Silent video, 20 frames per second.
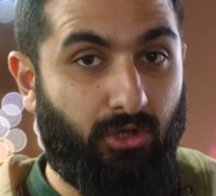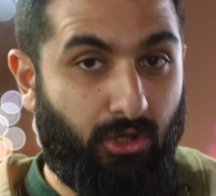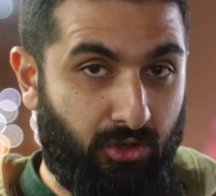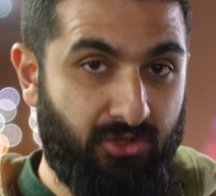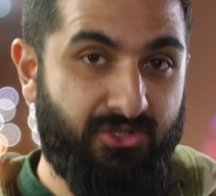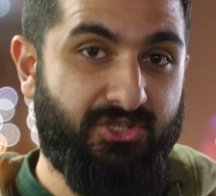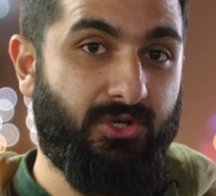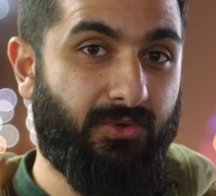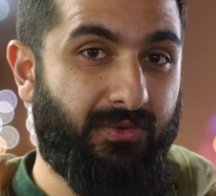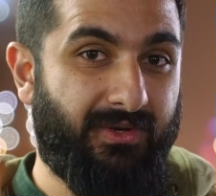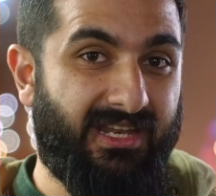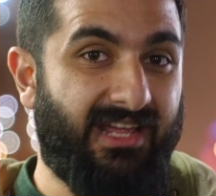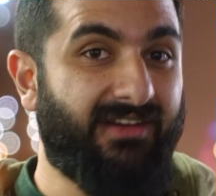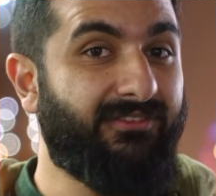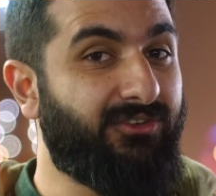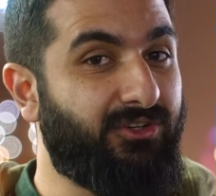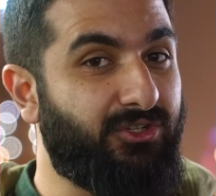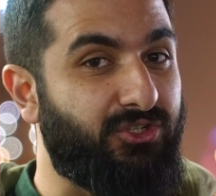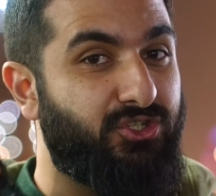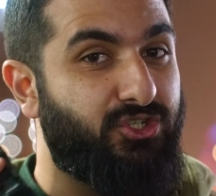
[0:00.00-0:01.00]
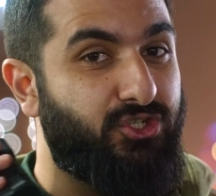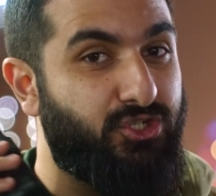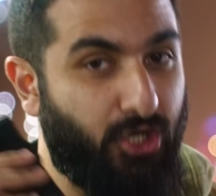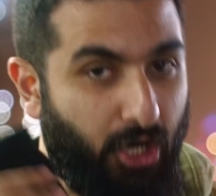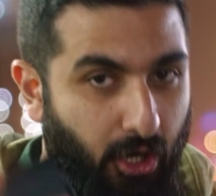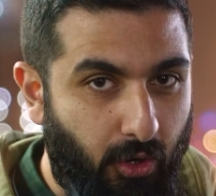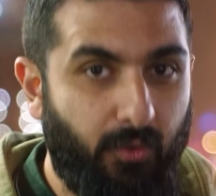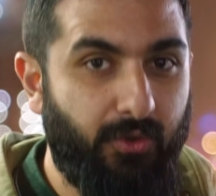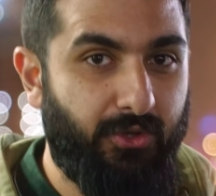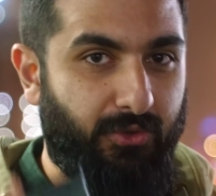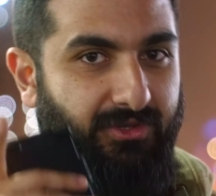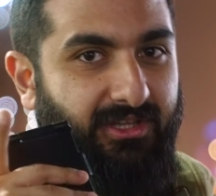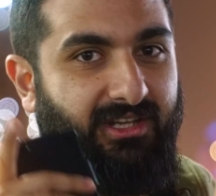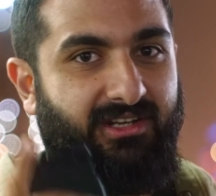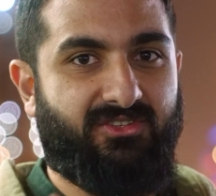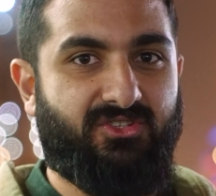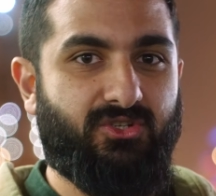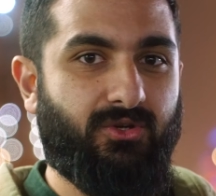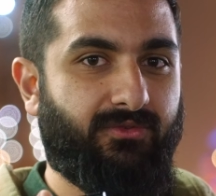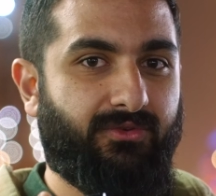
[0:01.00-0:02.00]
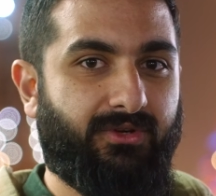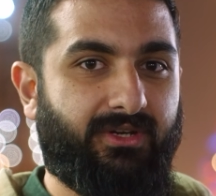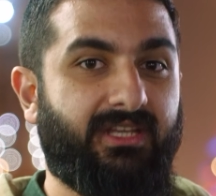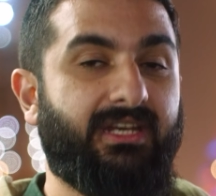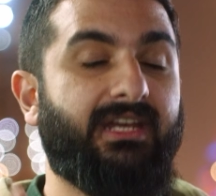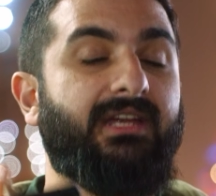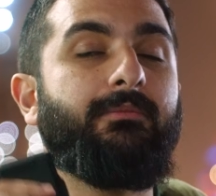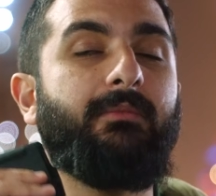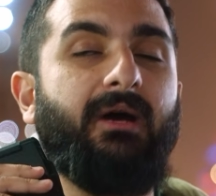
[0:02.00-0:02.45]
also never show you that it's overheating,